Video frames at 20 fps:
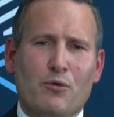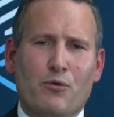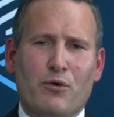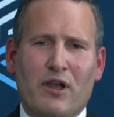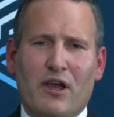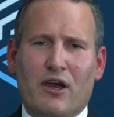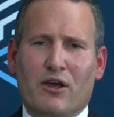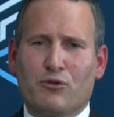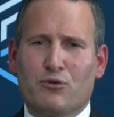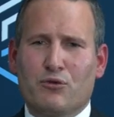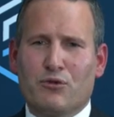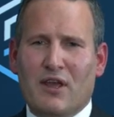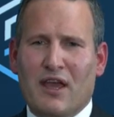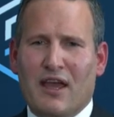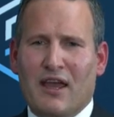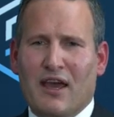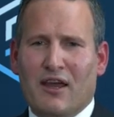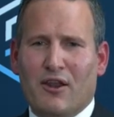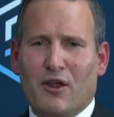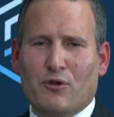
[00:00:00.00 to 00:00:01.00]
We are
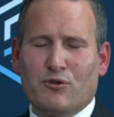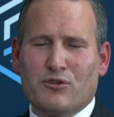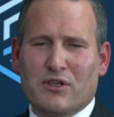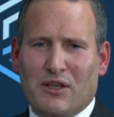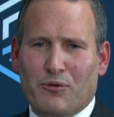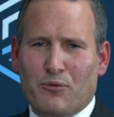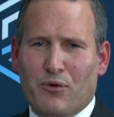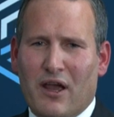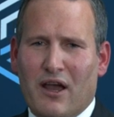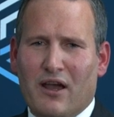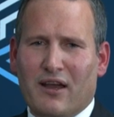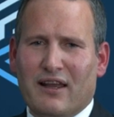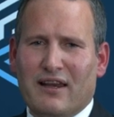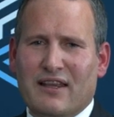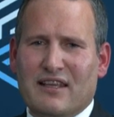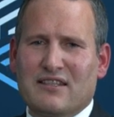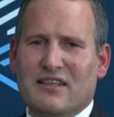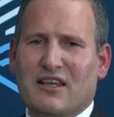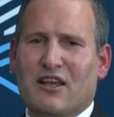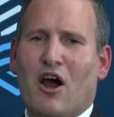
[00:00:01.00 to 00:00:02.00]
today announcing we are
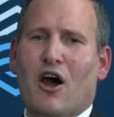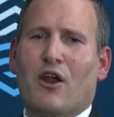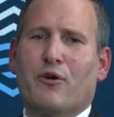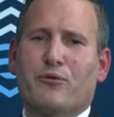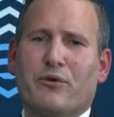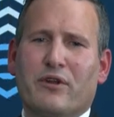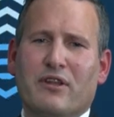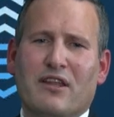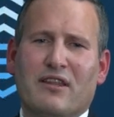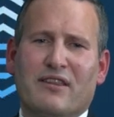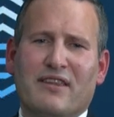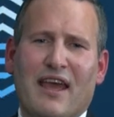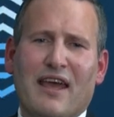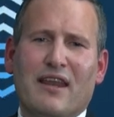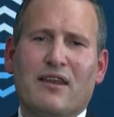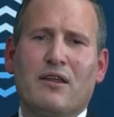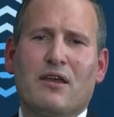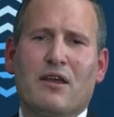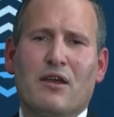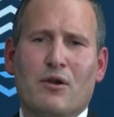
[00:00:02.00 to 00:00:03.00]
releasing 110
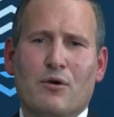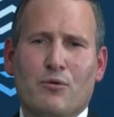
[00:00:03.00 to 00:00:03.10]
million.